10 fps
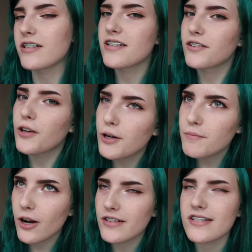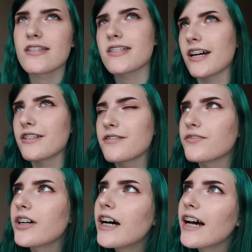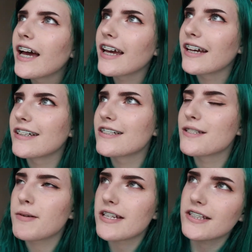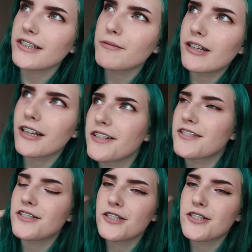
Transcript: It's a long process, kind of. And basically what it is, it's